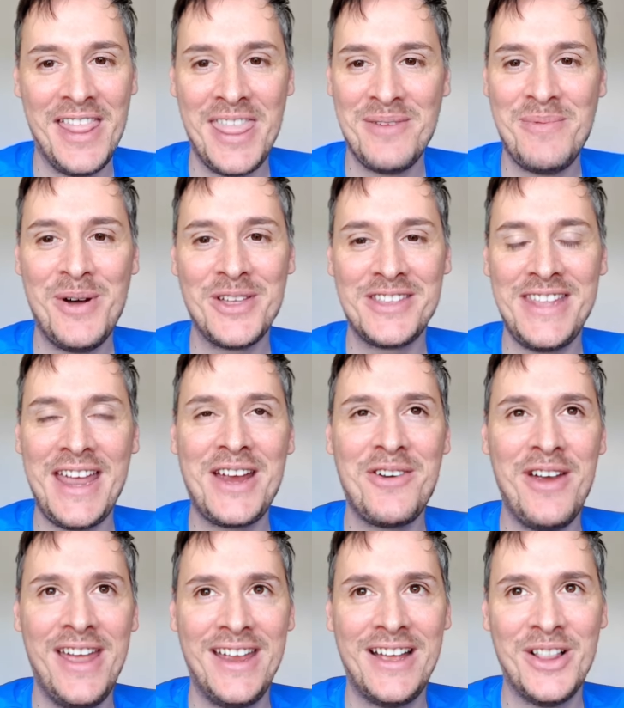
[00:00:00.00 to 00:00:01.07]
The most
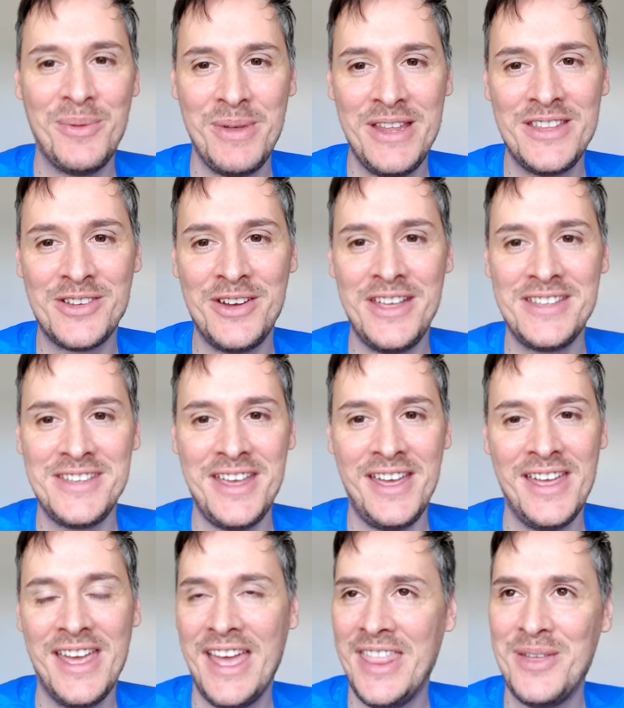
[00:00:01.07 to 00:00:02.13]
decorated club in Tunisia,
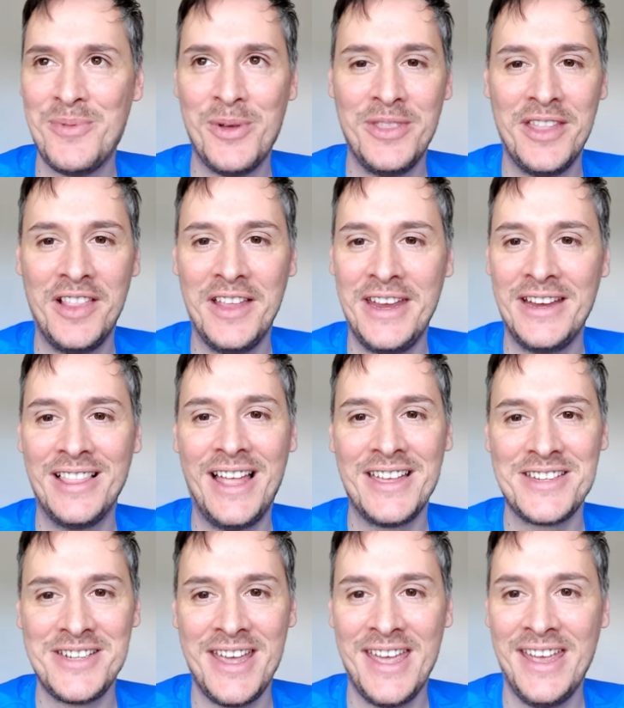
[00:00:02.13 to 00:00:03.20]
and they won the league
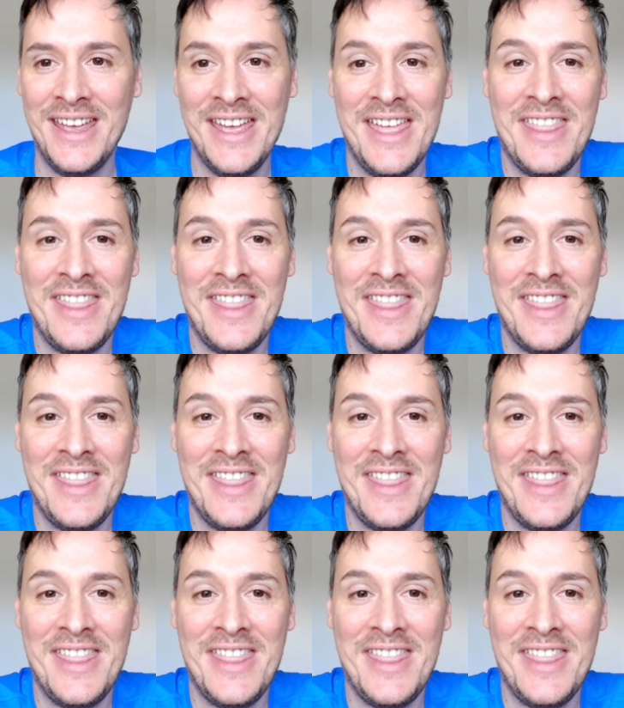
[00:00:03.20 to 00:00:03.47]
last year.